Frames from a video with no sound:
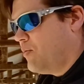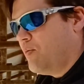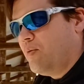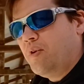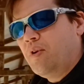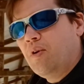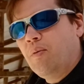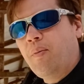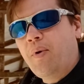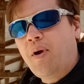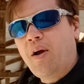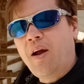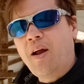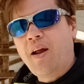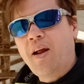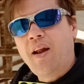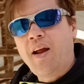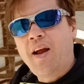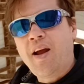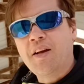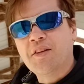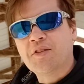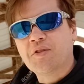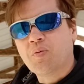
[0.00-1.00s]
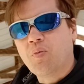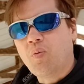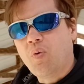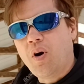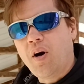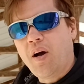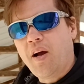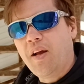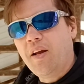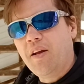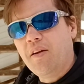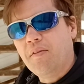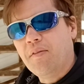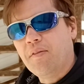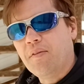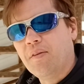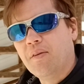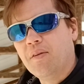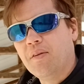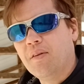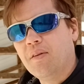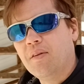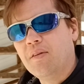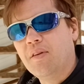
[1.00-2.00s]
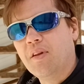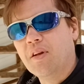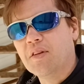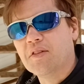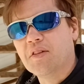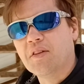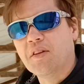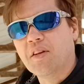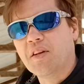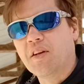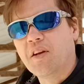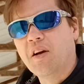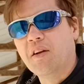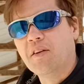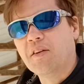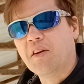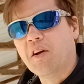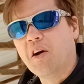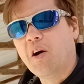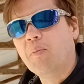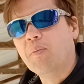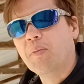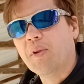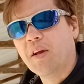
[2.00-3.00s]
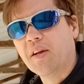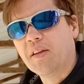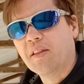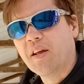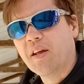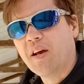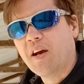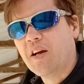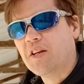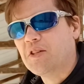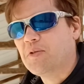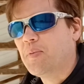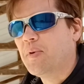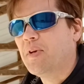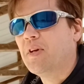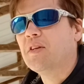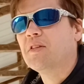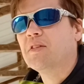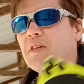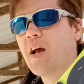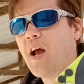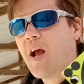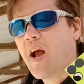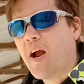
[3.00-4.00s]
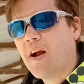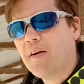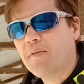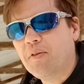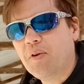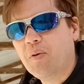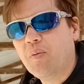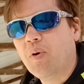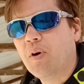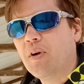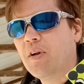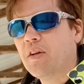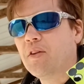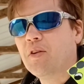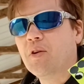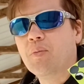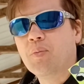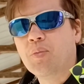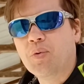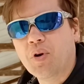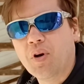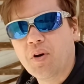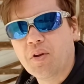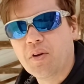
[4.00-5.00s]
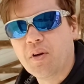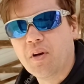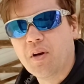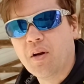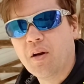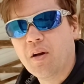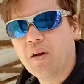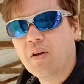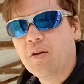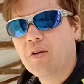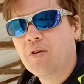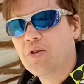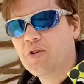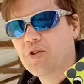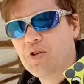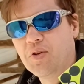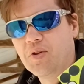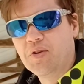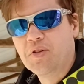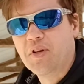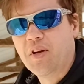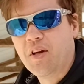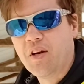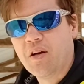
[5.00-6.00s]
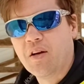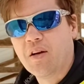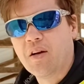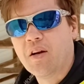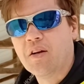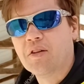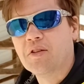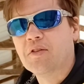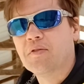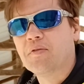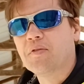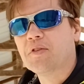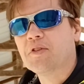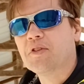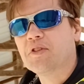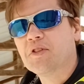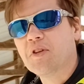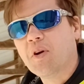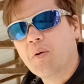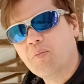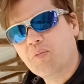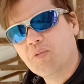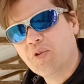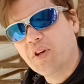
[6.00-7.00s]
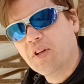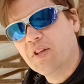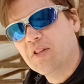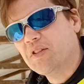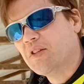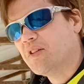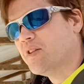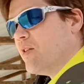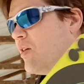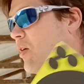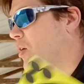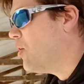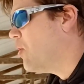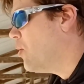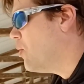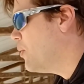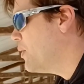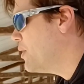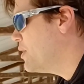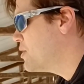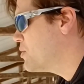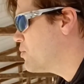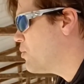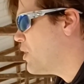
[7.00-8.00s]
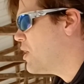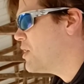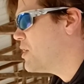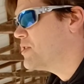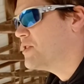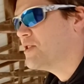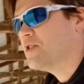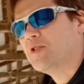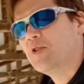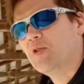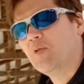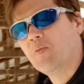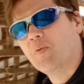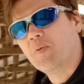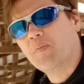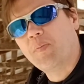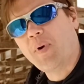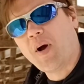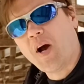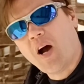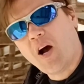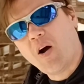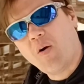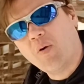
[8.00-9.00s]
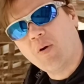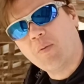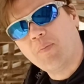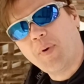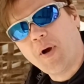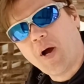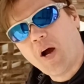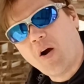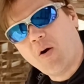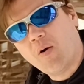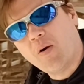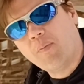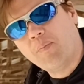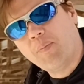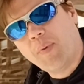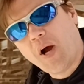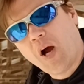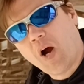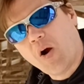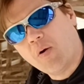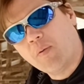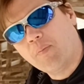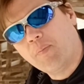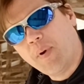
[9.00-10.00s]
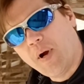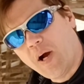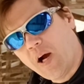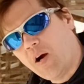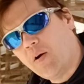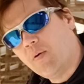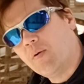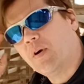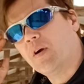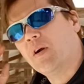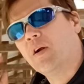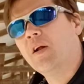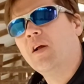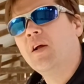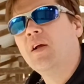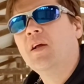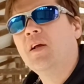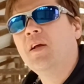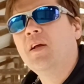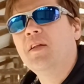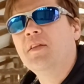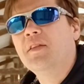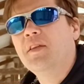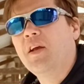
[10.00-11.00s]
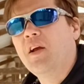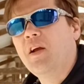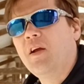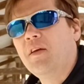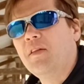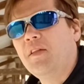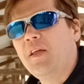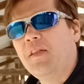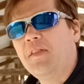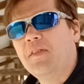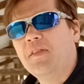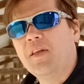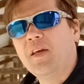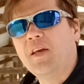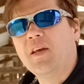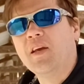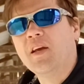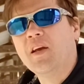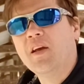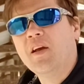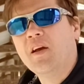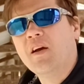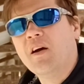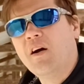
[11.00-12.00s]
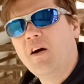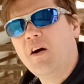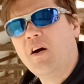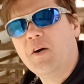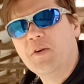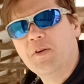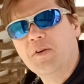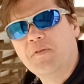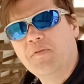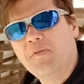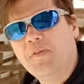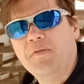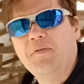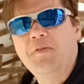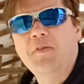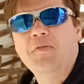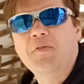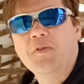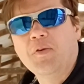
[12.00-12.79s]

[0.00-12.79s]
you might ask, why doesn't the gun come like that? It's because everyone and their brother who shoots air guns, for some reason, always wants to shoot with power, power, power, power. They think 150